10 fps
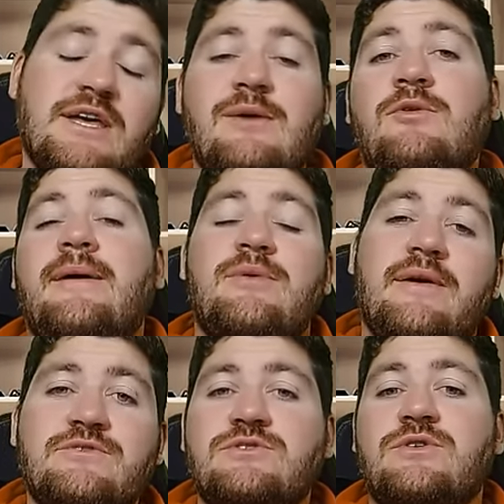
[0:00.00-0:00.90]
okay, well, maybe we
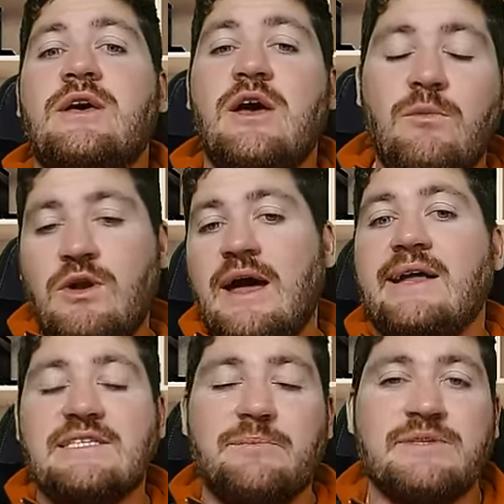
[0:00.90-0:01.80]
have to put our
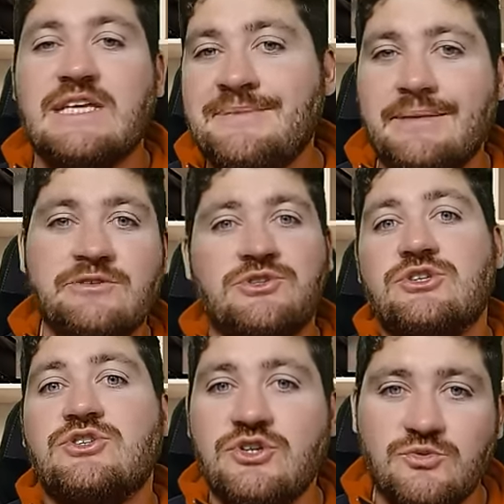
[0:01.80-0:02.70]
hands up and say maybe it's not
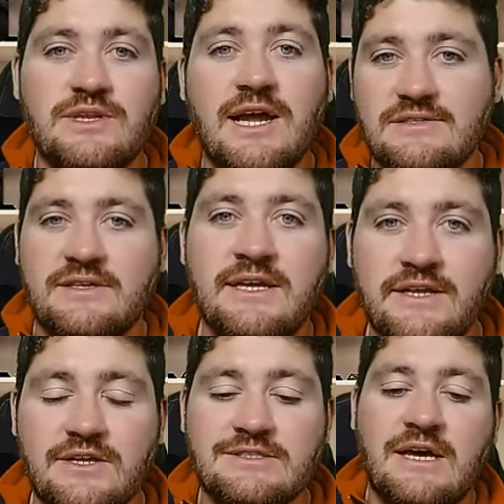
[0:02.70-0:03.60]
as good as we like to think it
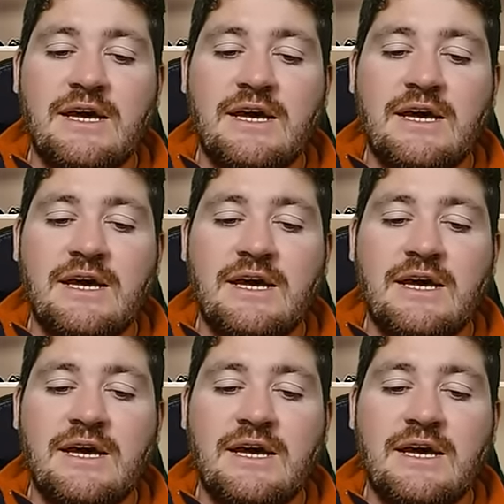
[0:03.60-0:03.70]
is.